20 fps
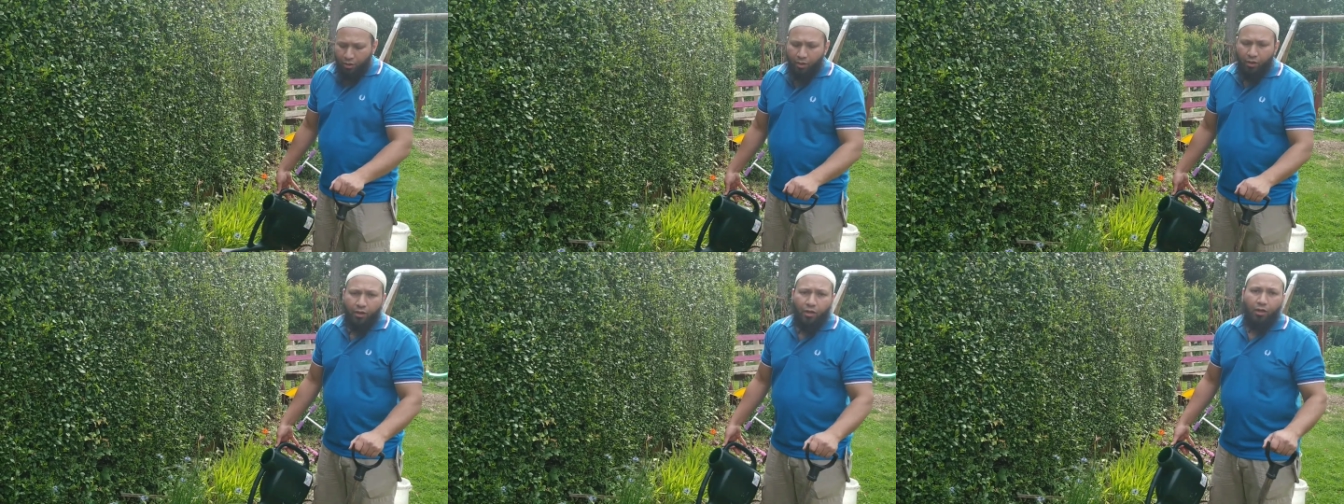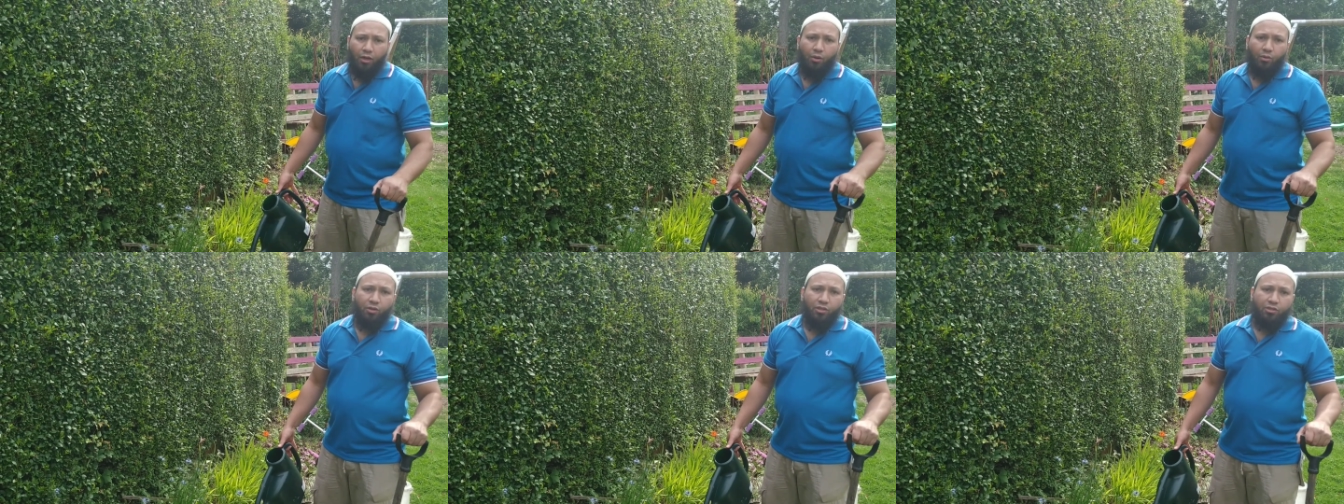
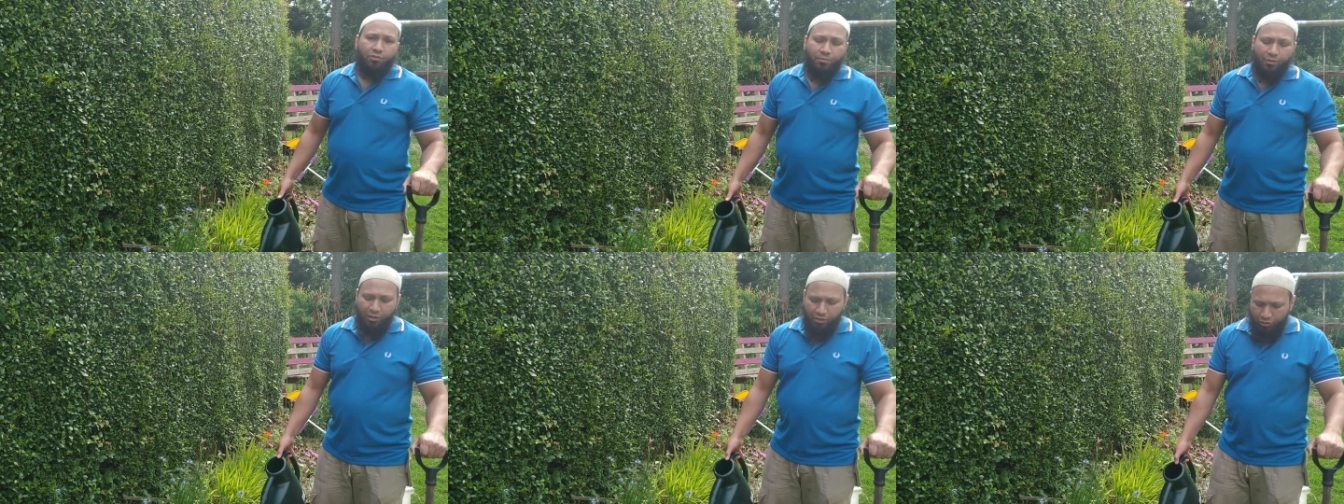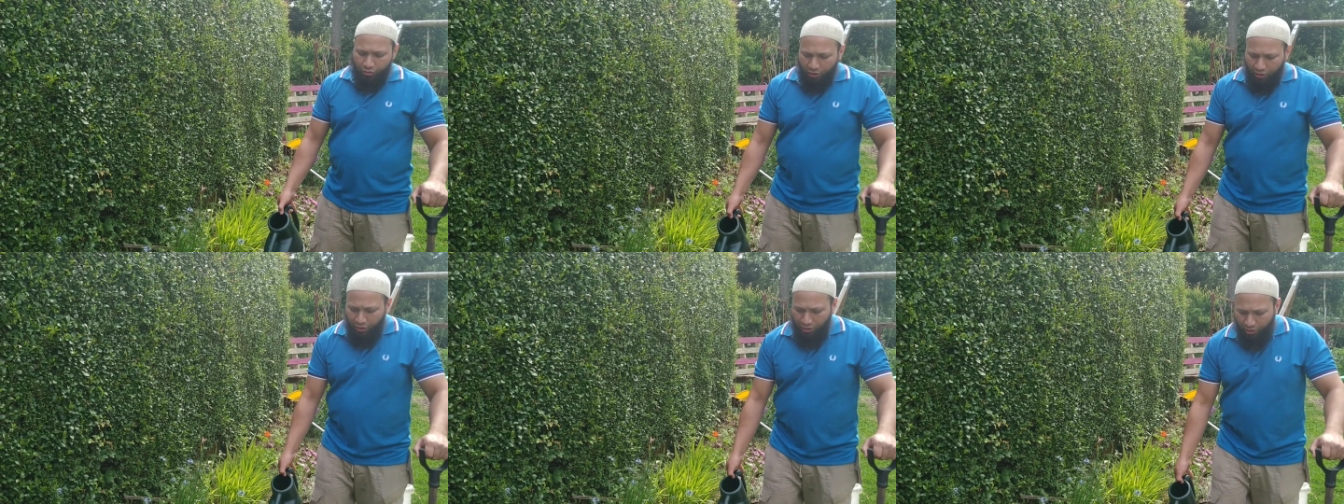I'll explain to you a
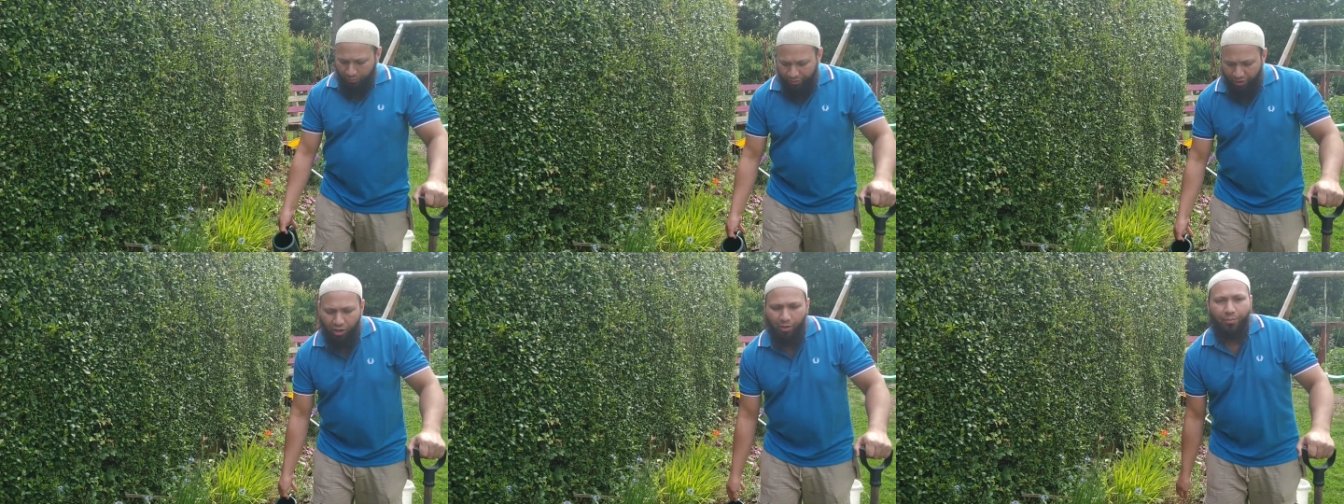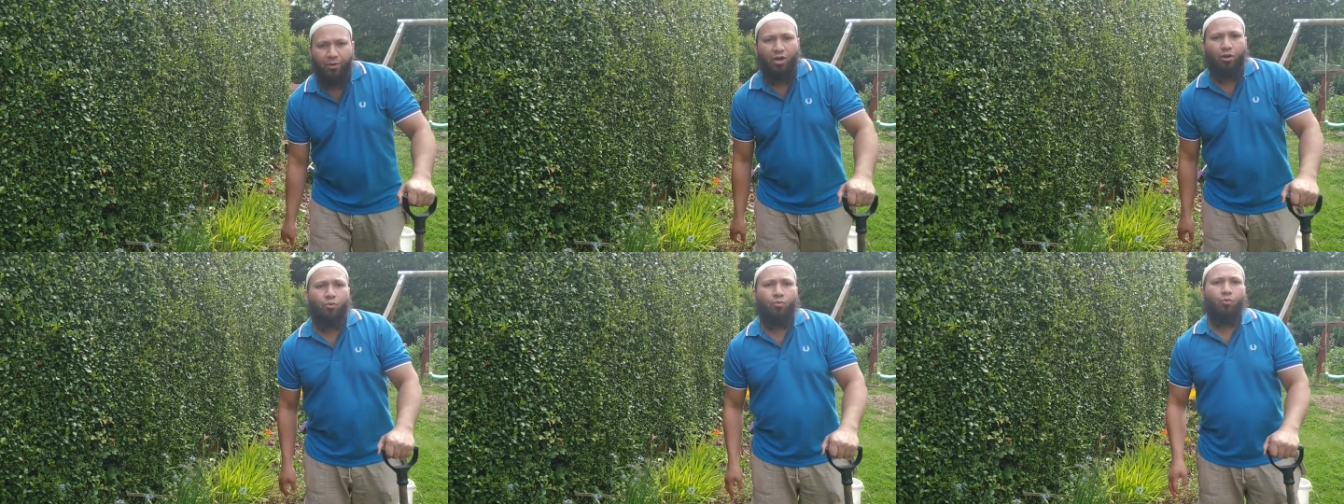little bit
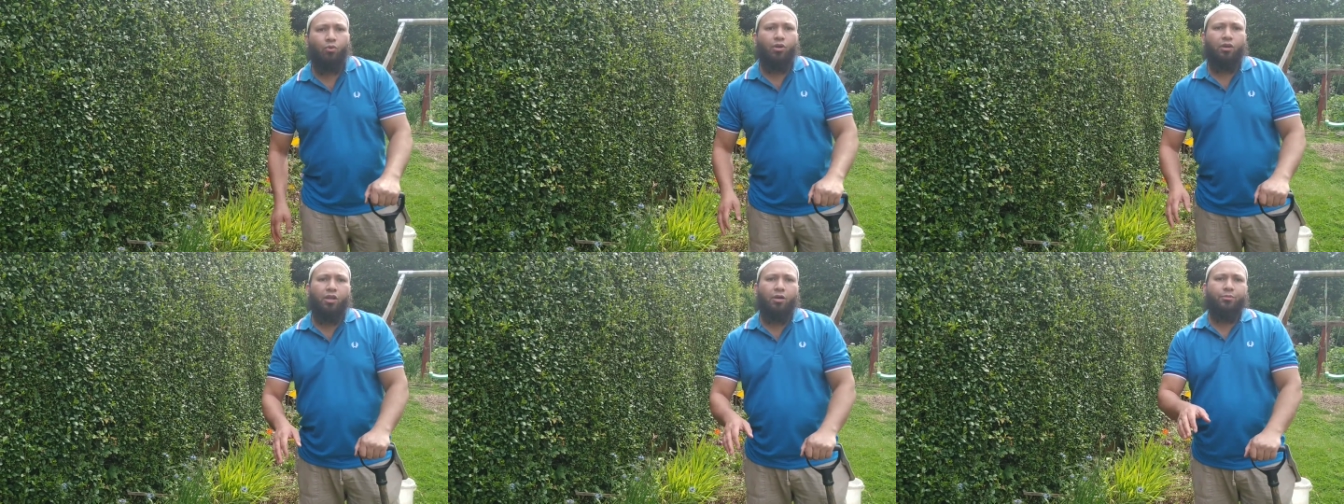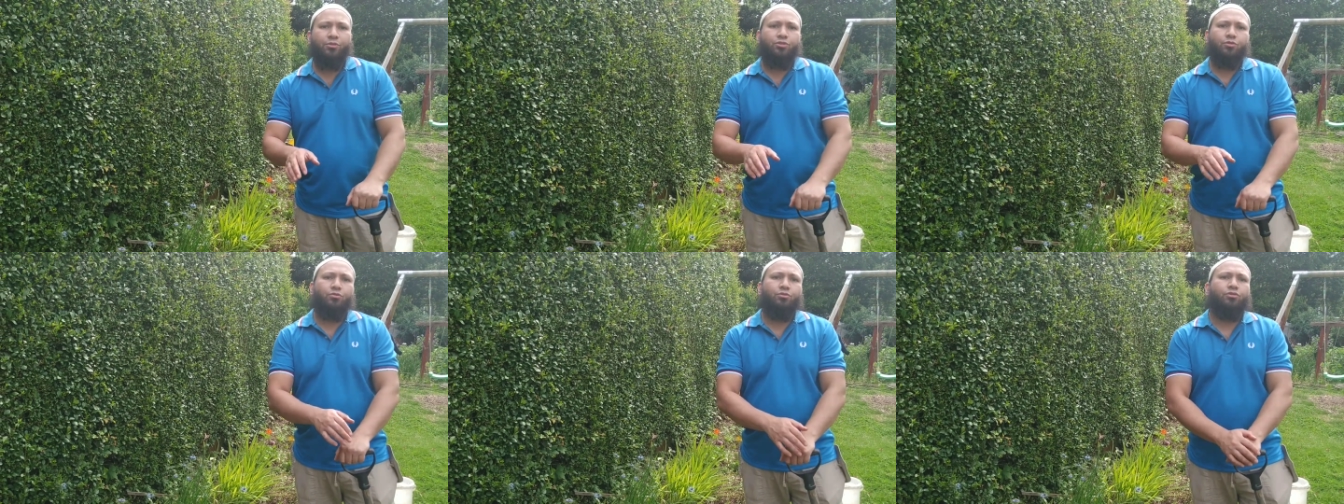about what
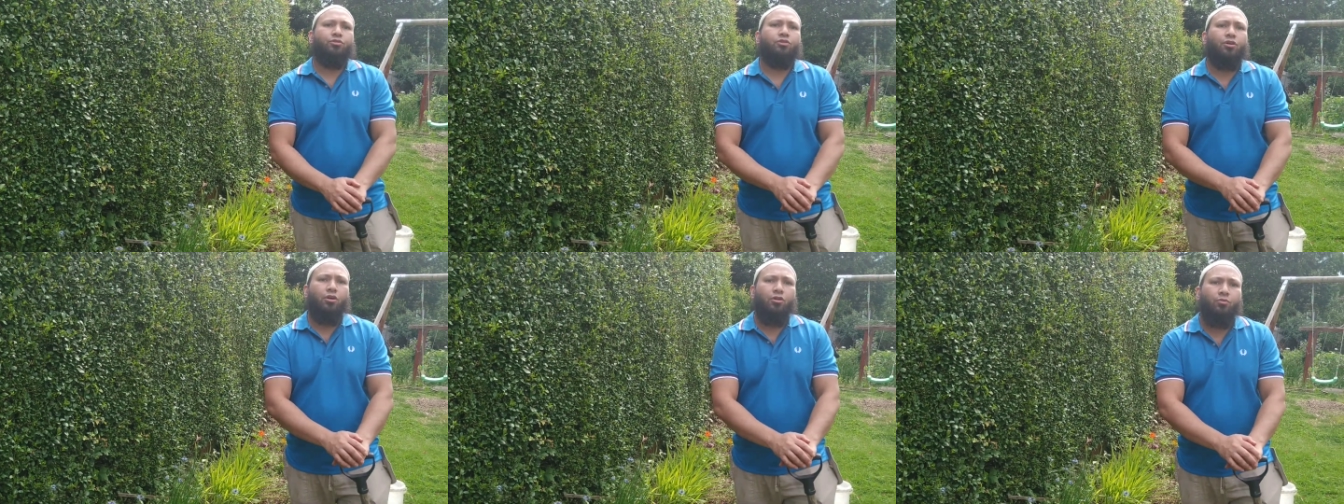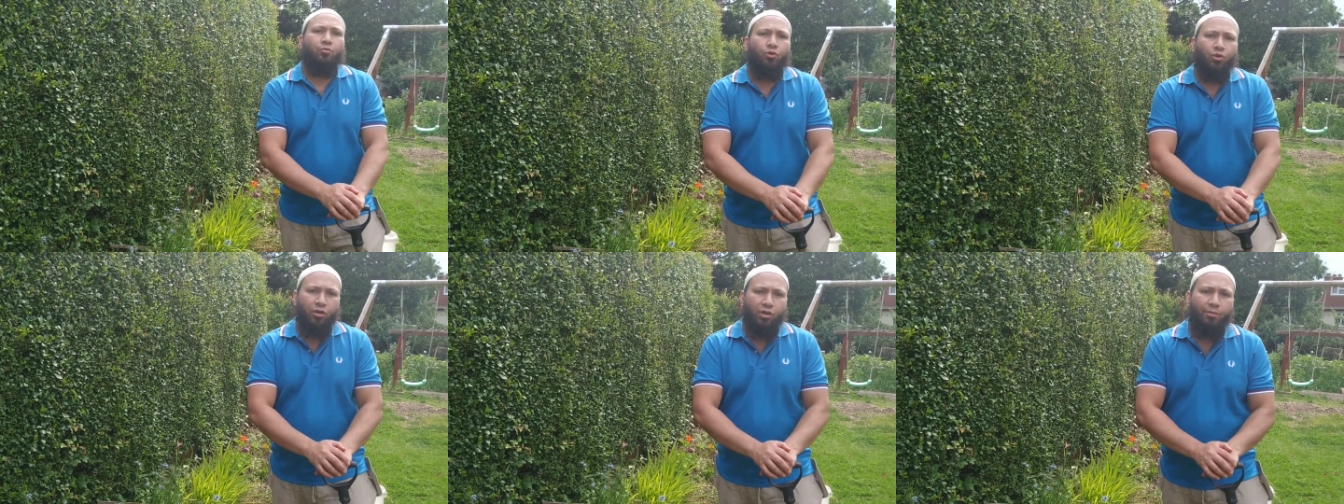nematodes are and
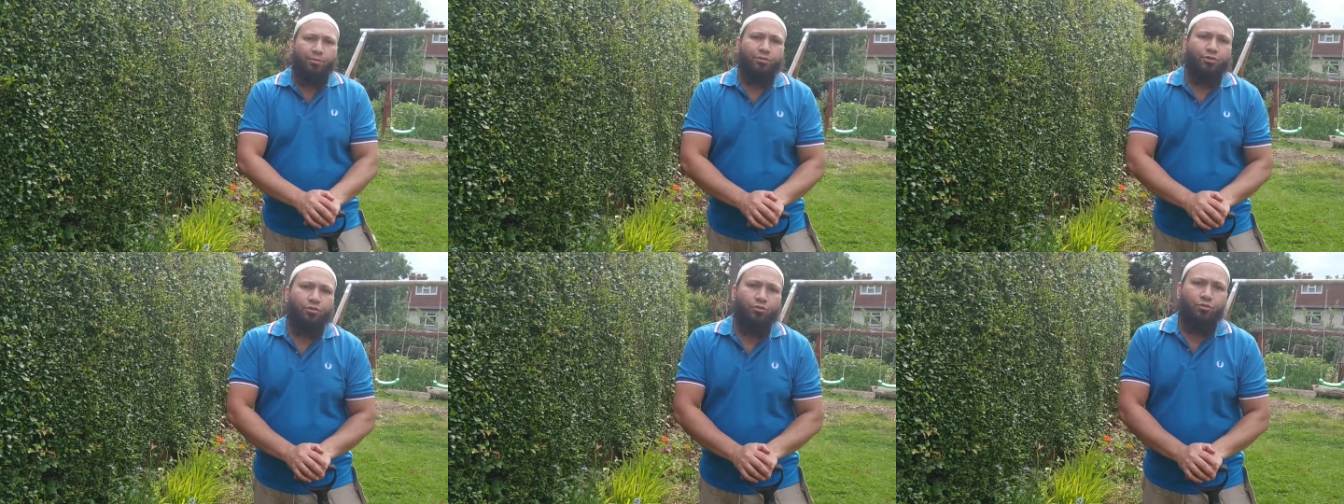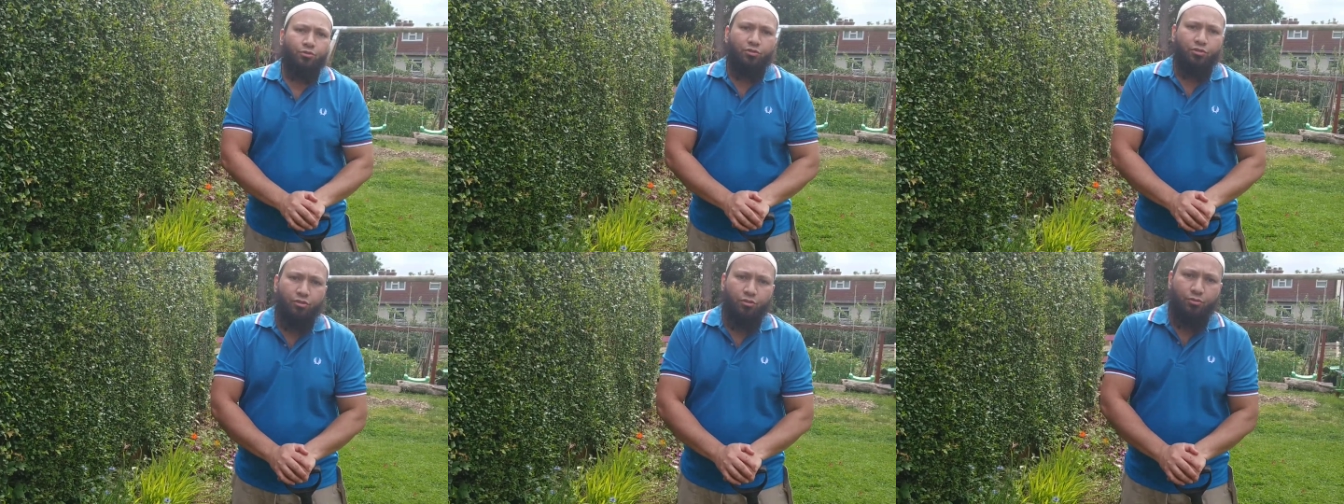what nematodes
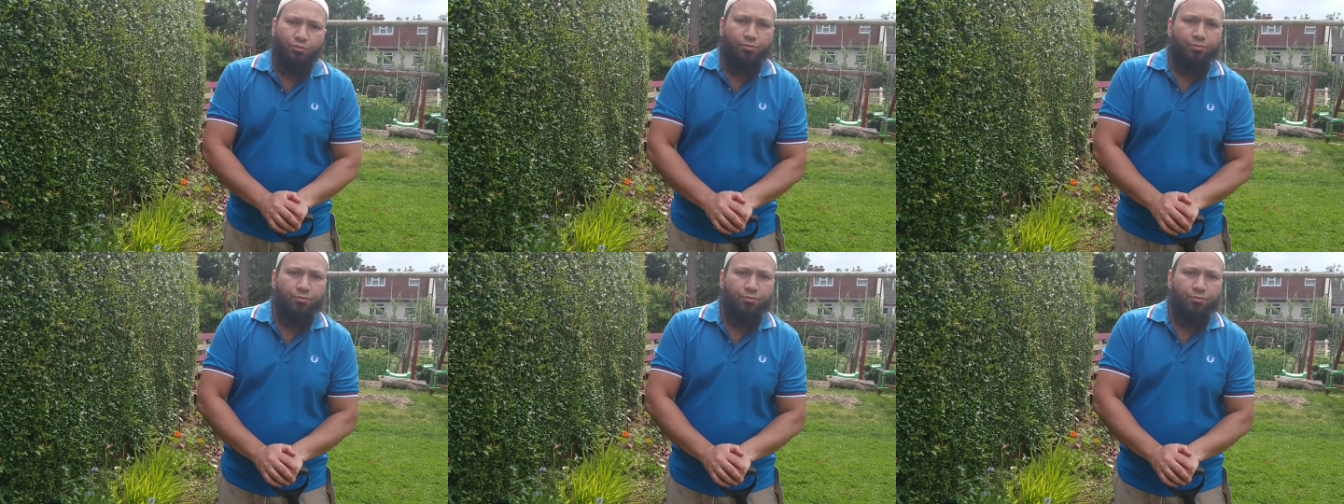do.